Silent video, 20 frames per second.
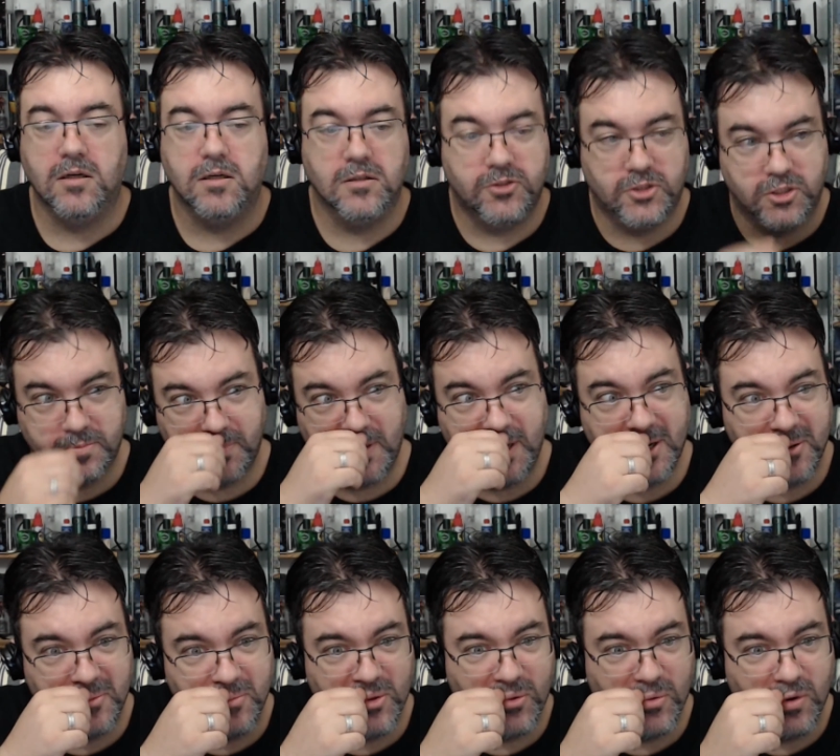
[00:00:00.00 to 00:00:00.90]
Just pair
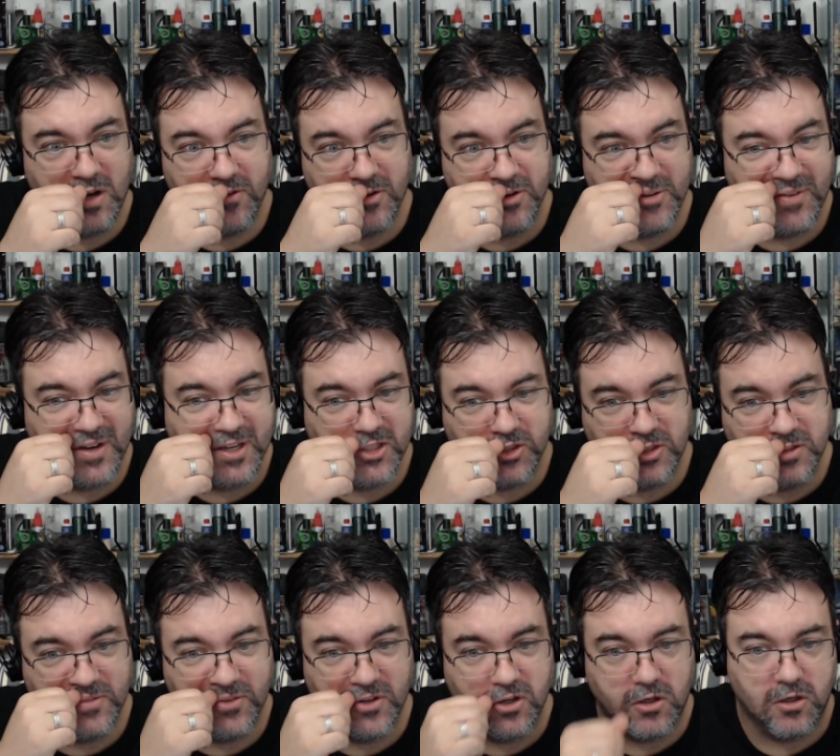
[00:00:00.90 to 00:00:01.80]
it with whatever device
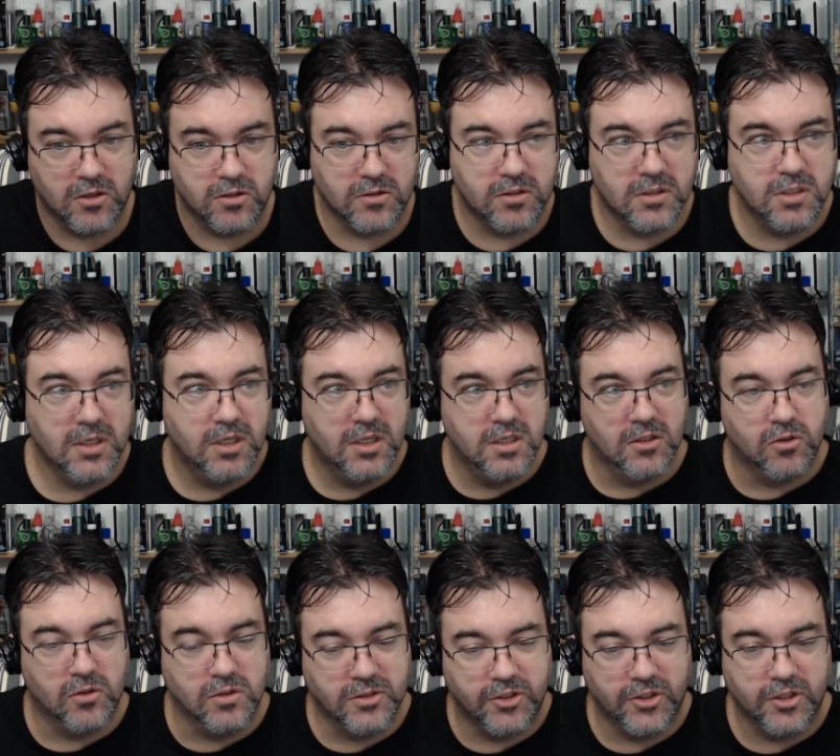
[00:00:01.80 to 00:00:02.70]
you've got on.
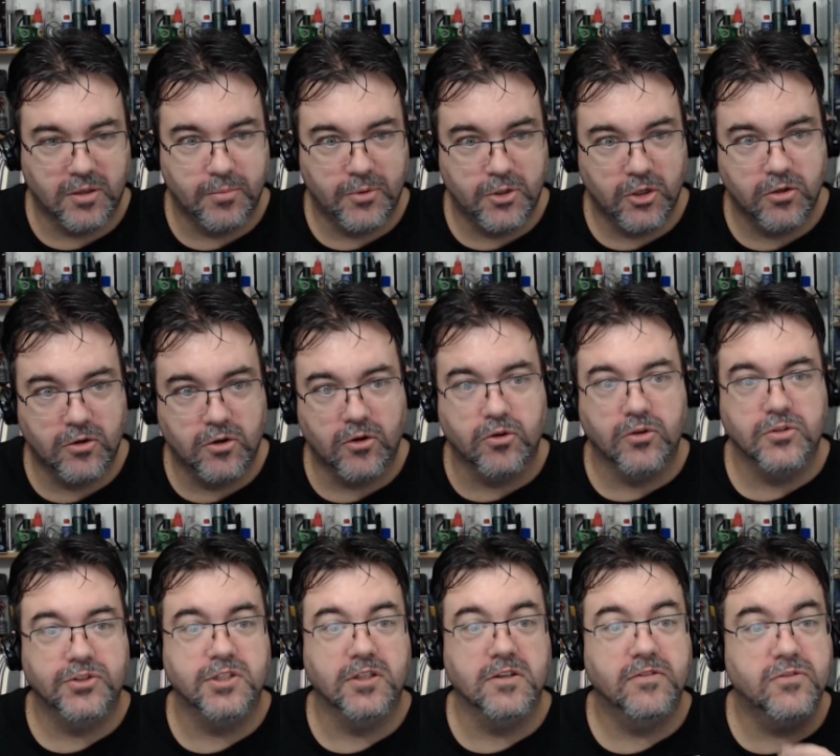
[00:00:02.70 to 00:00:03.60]
Go into your computer or go
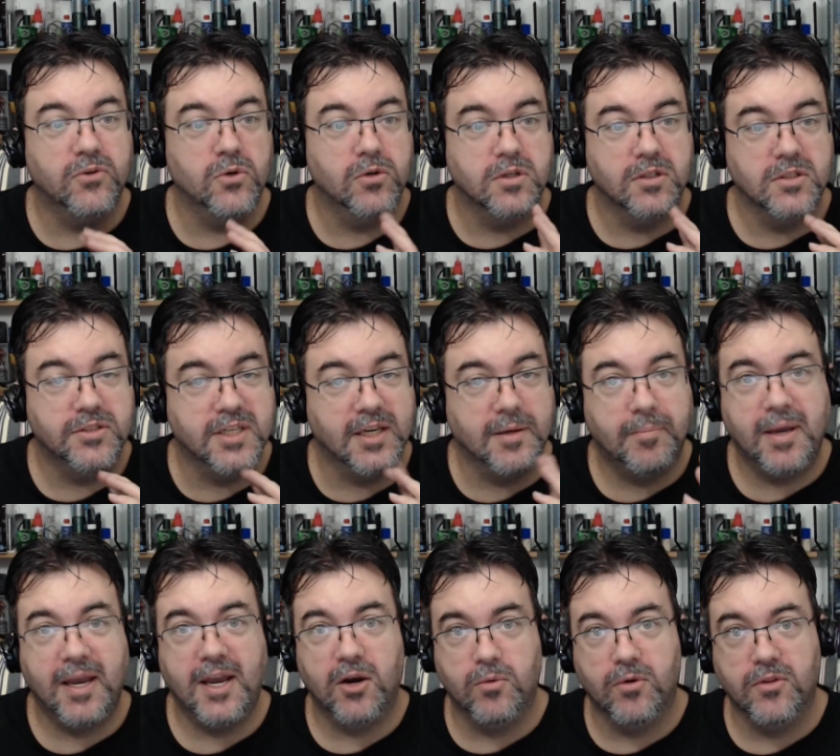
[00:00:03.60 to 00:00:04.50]
into your phone and say
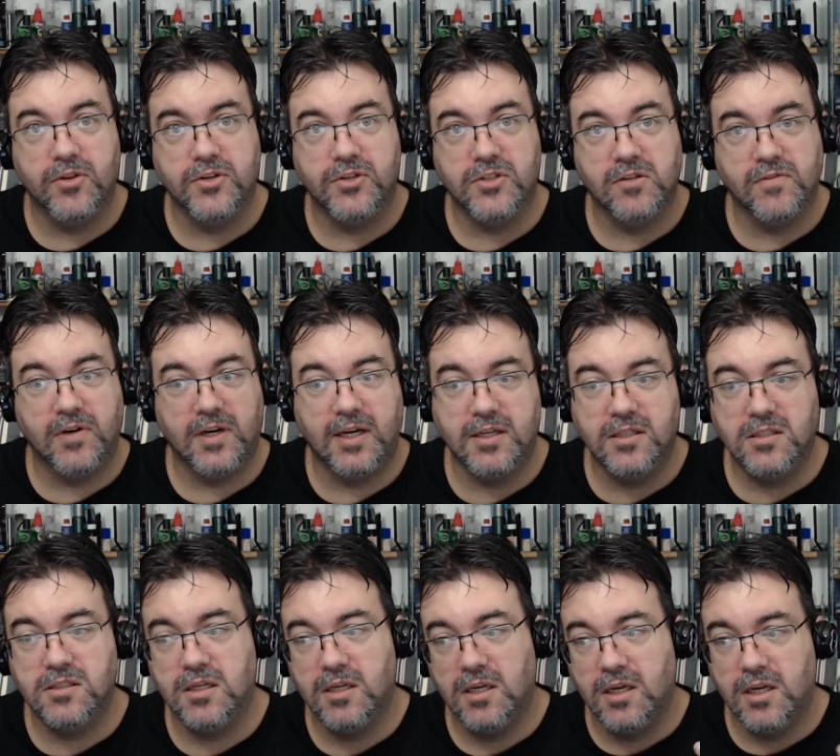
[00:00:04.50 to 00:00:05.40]
pair with this
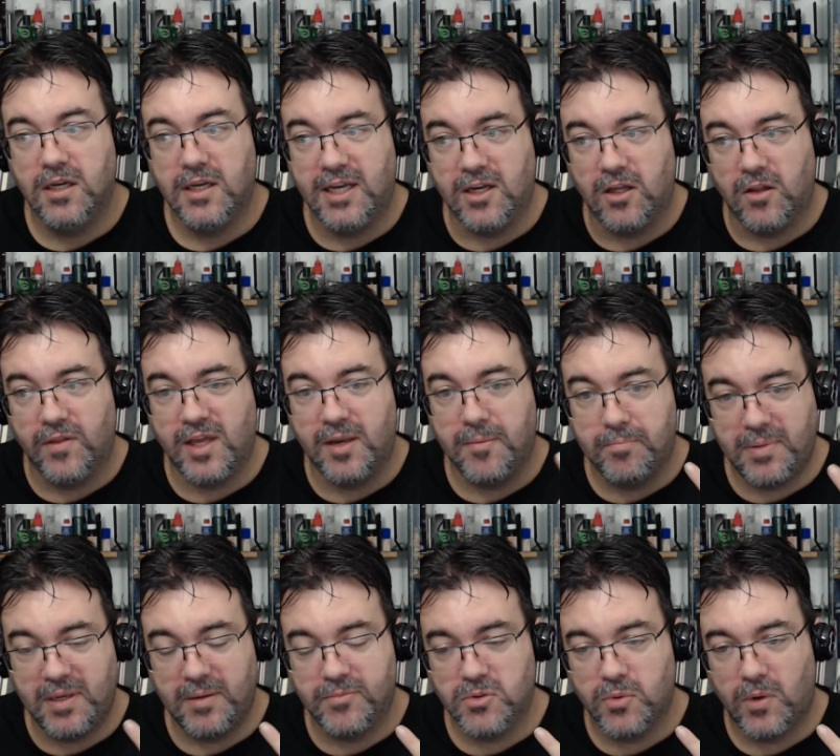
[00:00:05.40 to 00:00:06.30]
device. It'll then
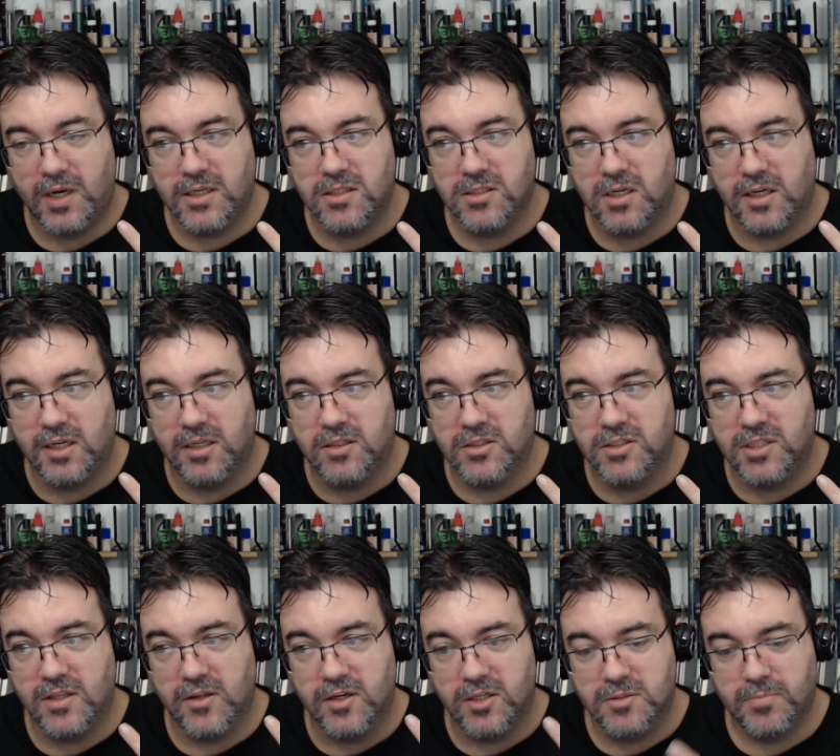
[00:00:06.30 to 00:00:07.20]
beep twice at you to
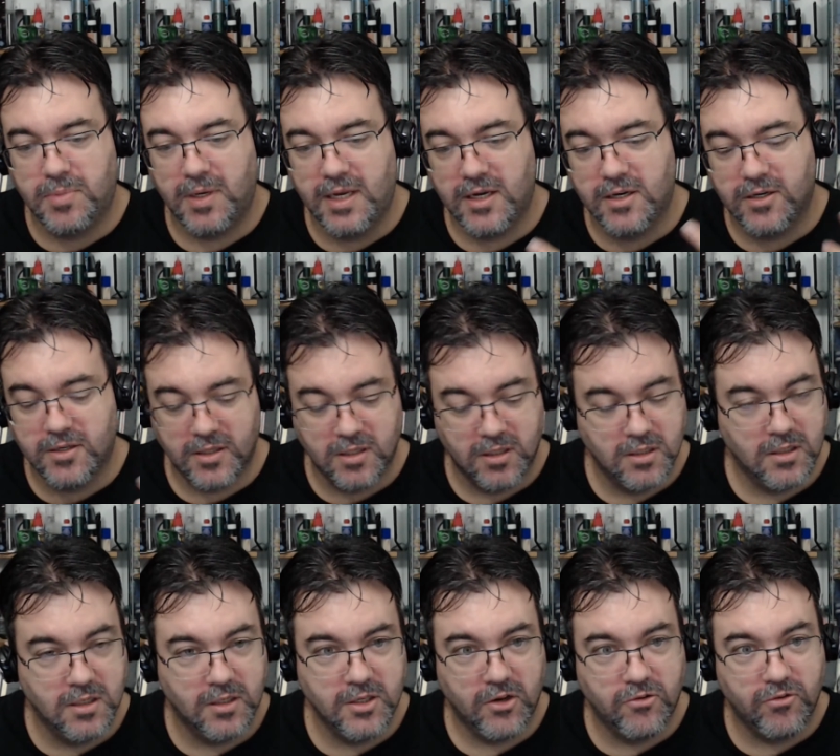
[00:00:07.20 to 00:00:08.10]
say that it's paired,
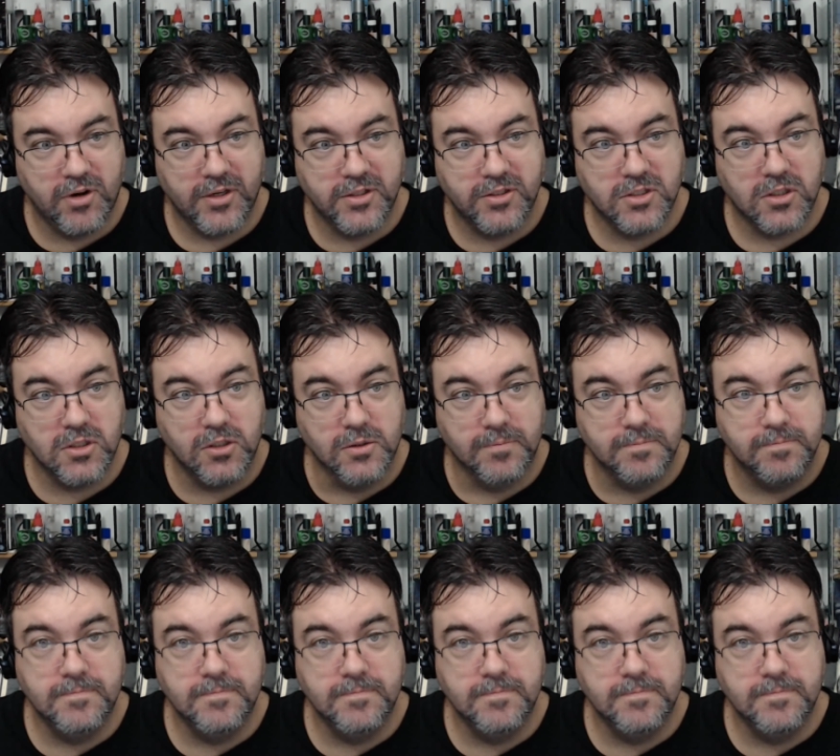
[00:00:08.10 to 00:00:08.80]
and you're ready to go.